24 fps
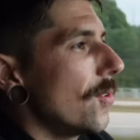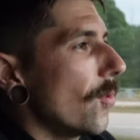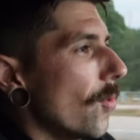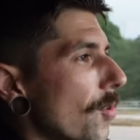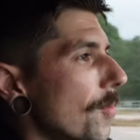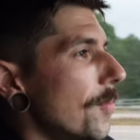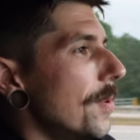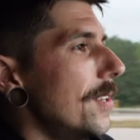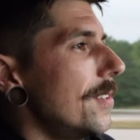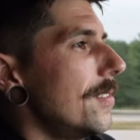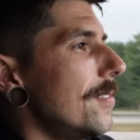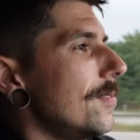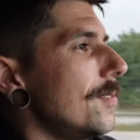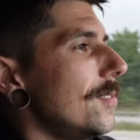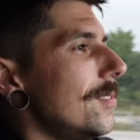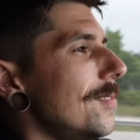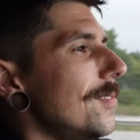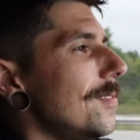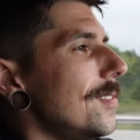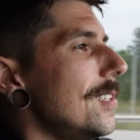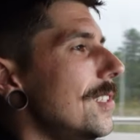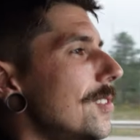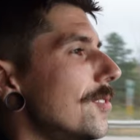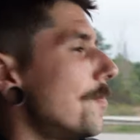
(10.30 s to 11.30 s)
dormant.
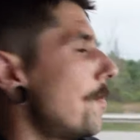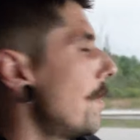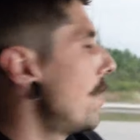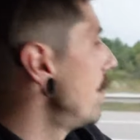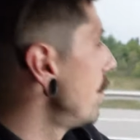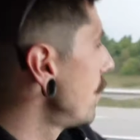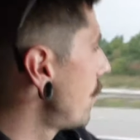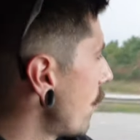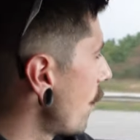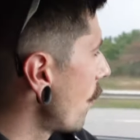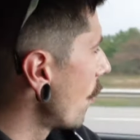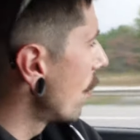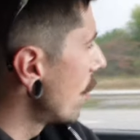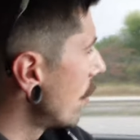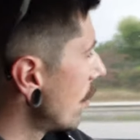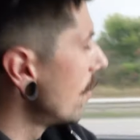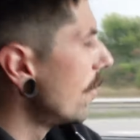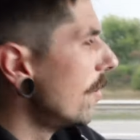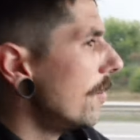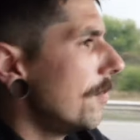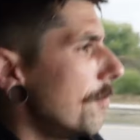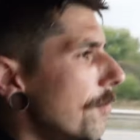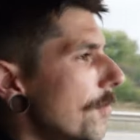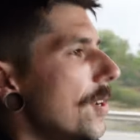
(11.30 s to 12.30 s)
He's been in
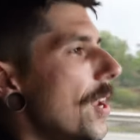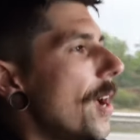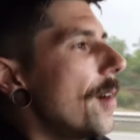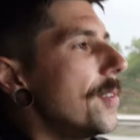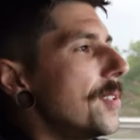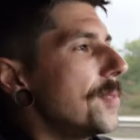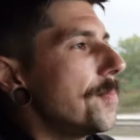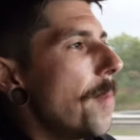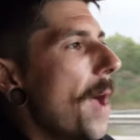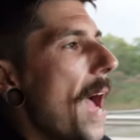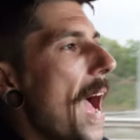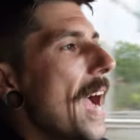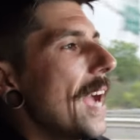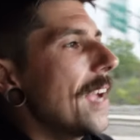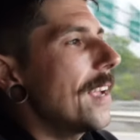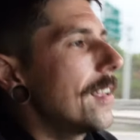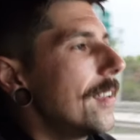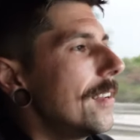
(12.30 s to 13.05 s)
Florida, but now he's back.